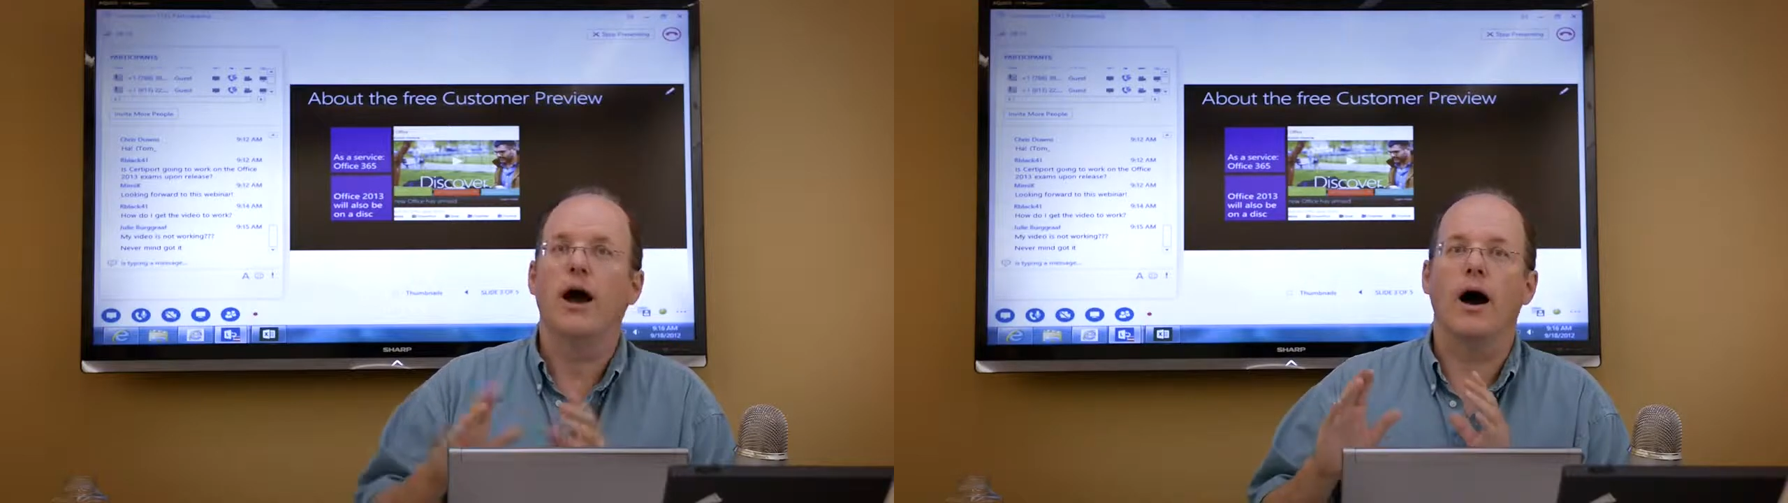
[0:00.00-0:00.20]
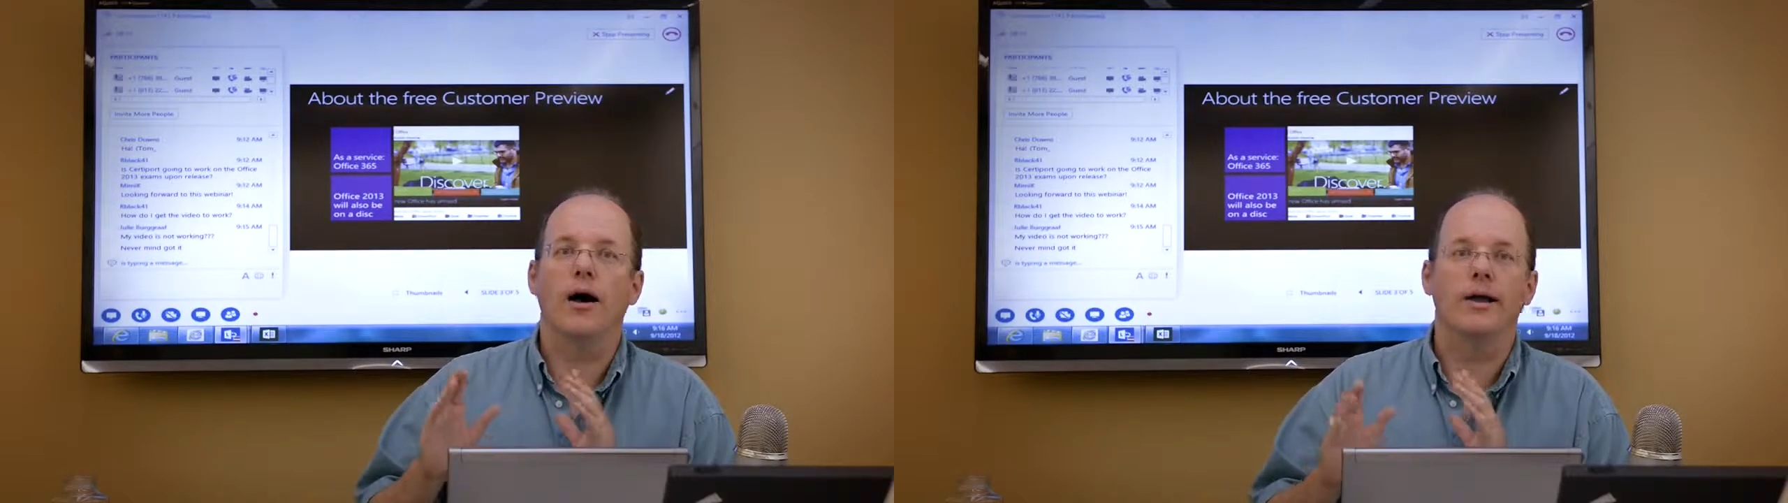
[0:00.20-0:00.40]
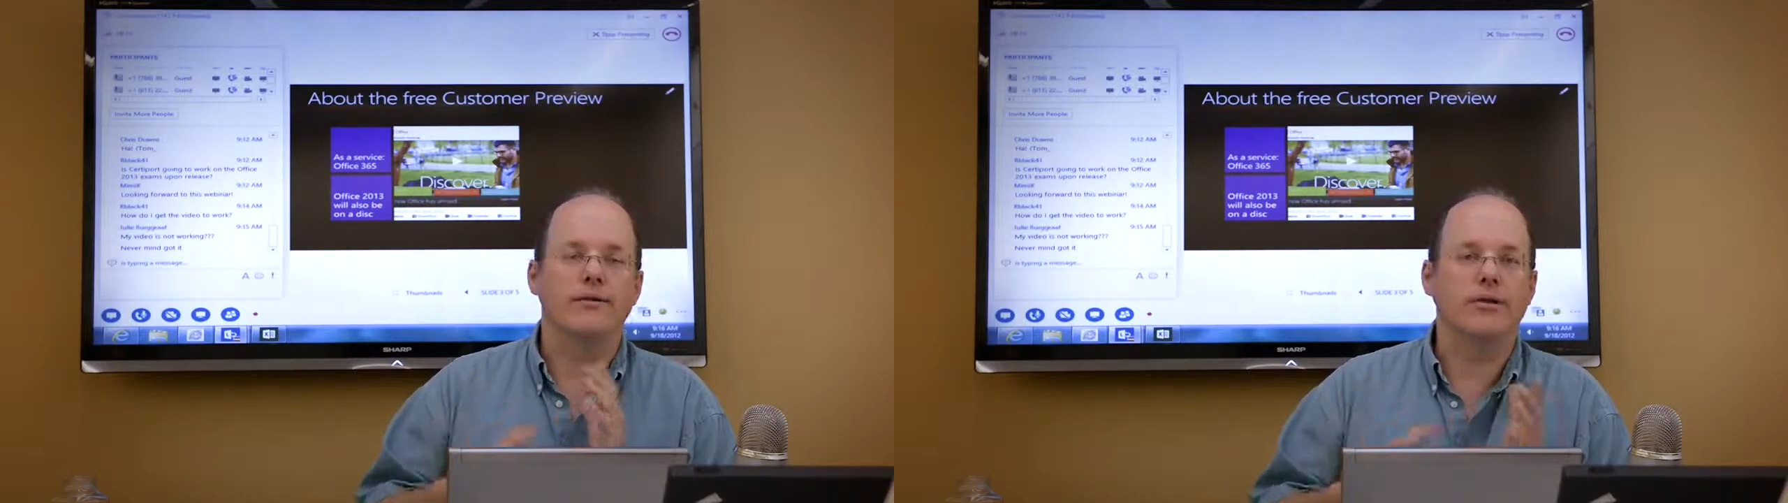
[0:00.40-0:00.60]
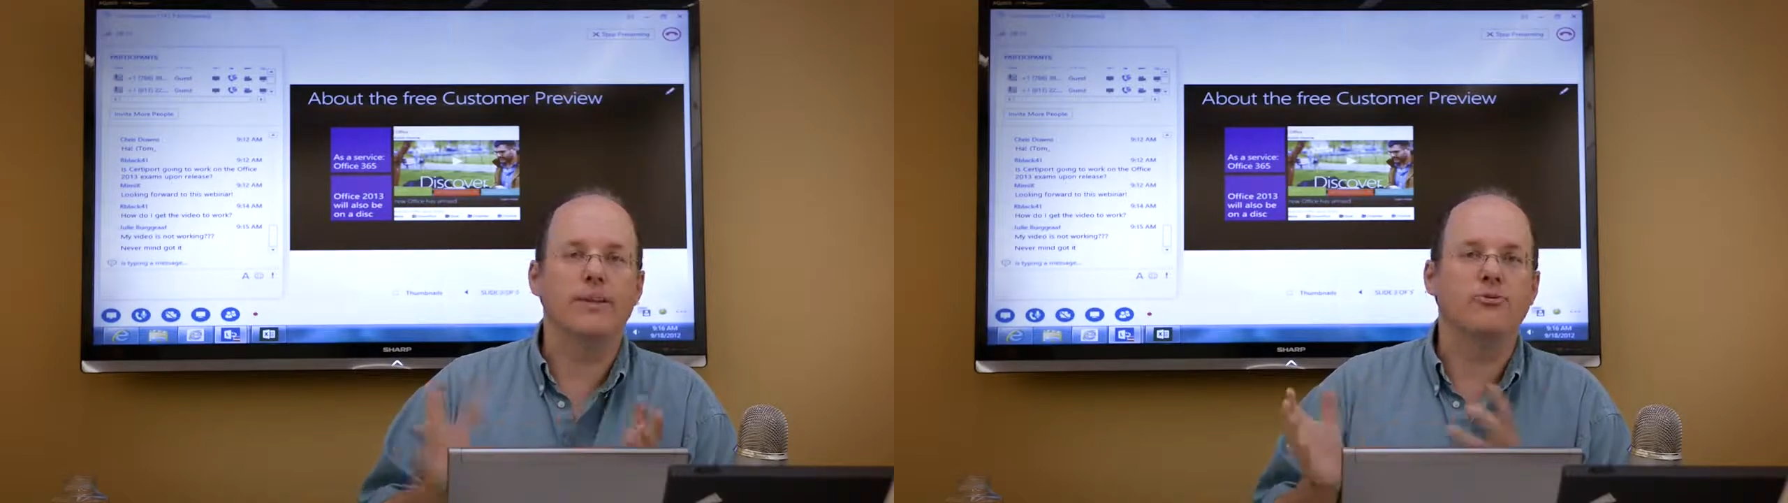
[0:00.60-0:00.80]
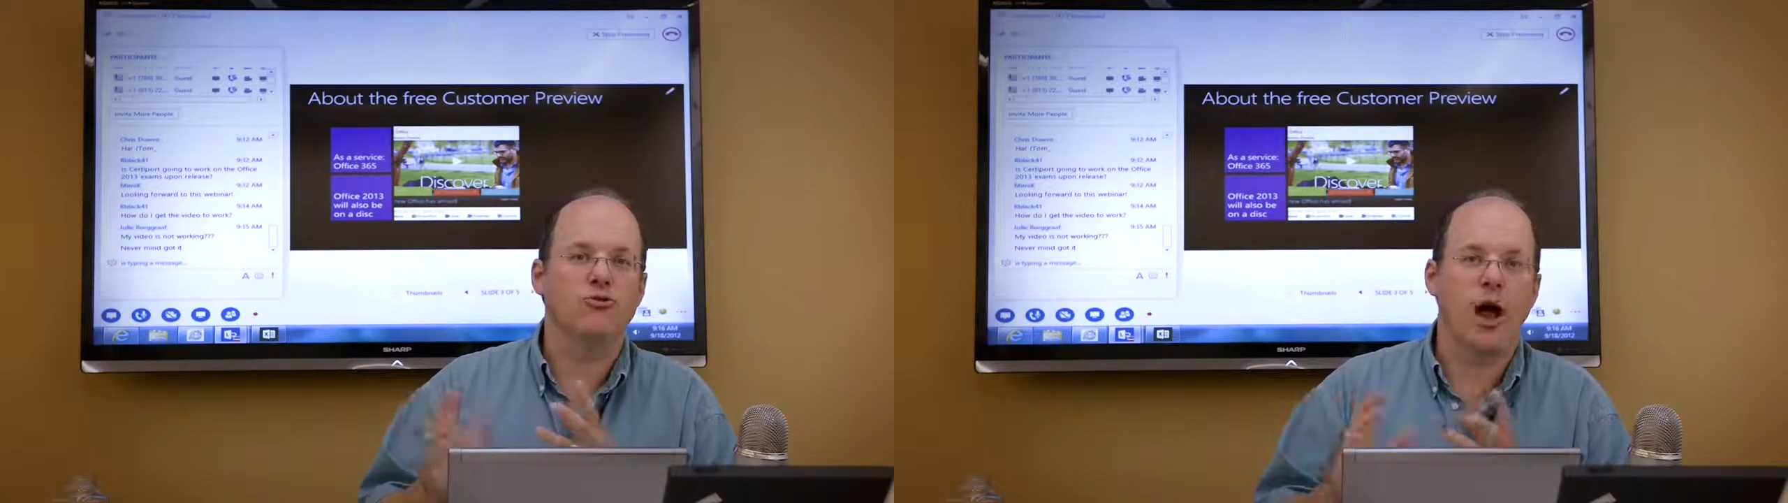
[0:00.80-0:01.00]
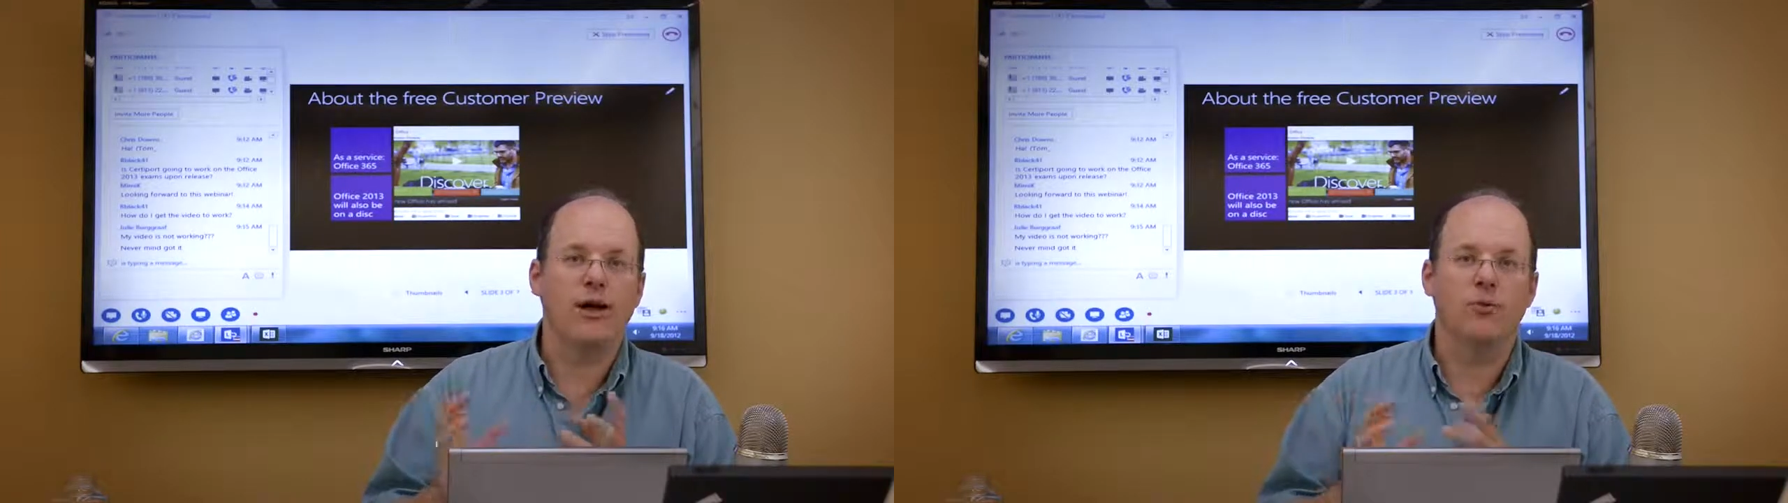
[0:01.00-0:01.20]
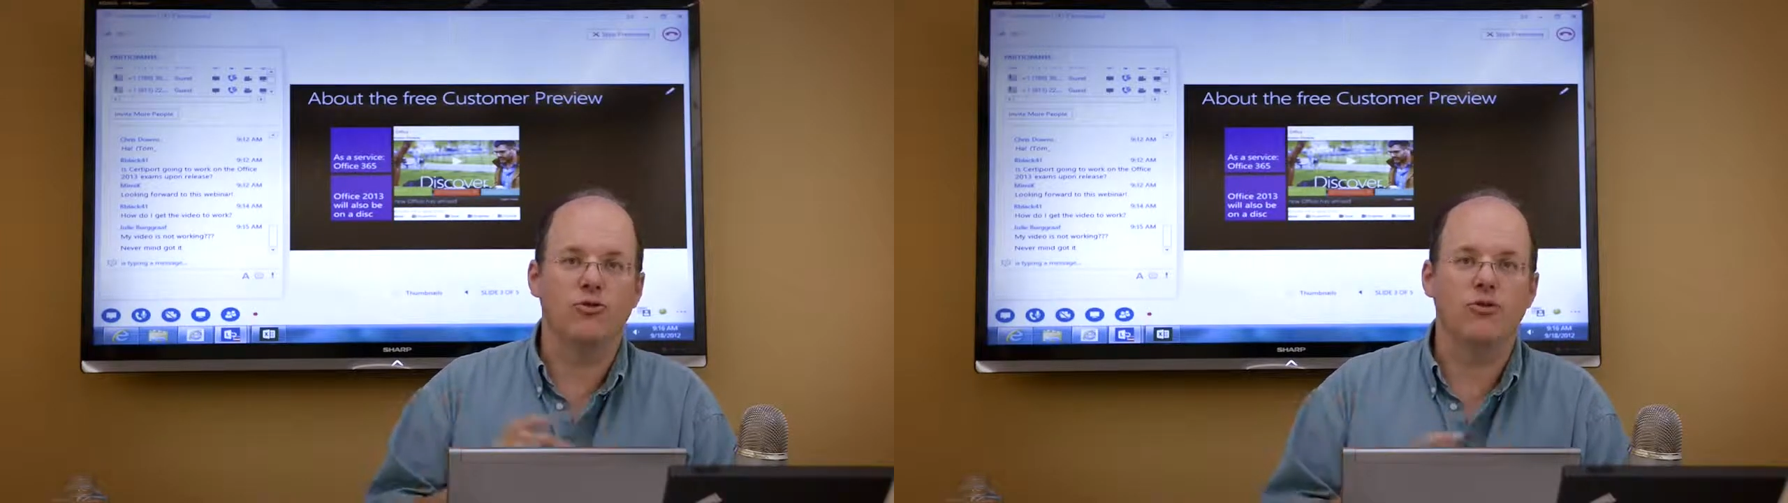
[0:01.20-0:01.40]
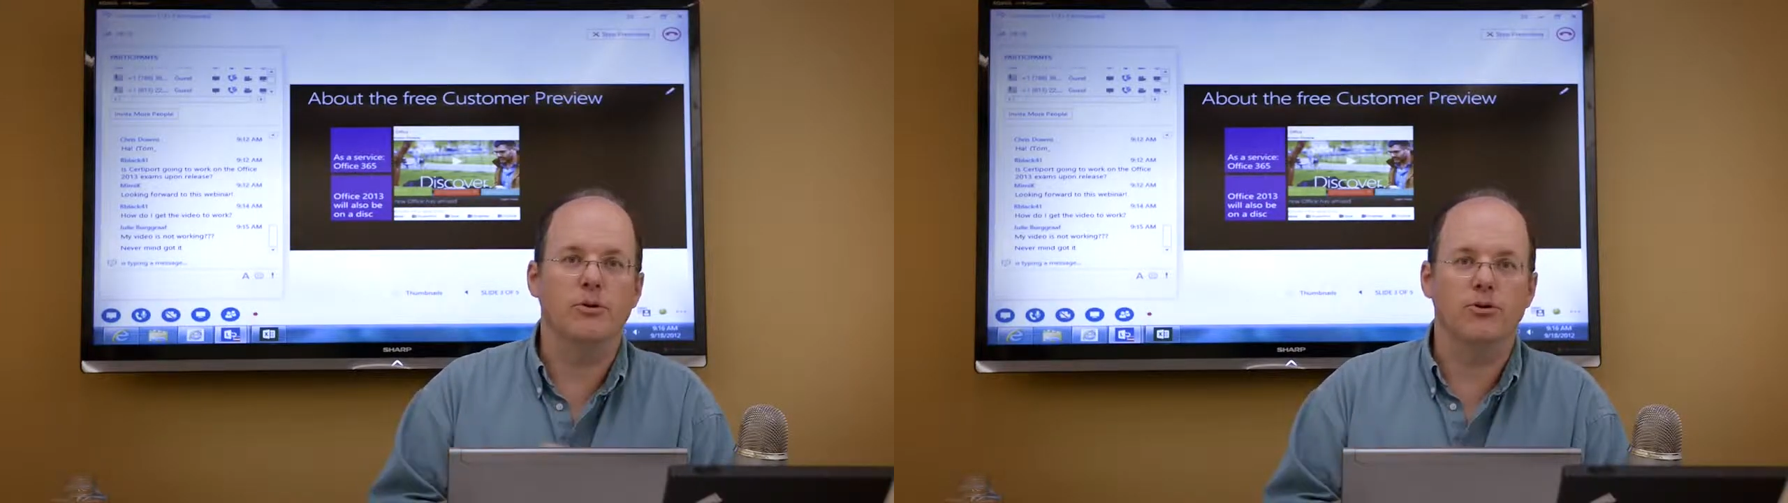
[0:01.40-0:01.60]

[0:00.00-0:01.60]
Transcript: It keeps track of what you've